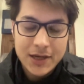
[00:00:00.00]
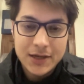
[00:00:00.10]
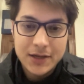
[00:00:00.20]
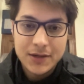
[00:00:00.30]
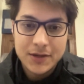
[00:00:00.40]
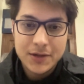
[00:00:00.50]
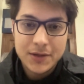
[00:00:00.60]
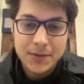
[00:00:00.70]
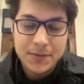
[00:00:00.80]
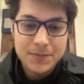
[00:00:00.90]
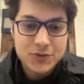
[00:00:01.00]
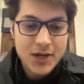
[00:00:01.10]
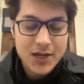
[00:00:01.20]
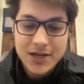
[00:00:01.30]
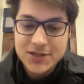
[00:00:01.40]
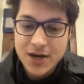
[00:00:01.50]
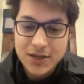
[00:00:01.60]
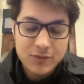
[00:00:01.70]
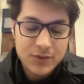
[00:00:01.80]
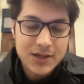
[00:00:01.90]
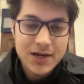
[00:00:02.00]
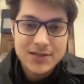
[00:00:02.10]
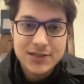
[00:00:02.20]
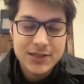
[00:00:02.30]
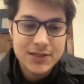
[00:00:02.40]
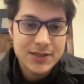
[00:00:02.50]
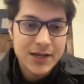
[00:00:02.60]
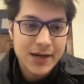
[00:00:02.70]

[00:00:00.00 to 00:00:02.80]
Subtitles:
So I started with RCs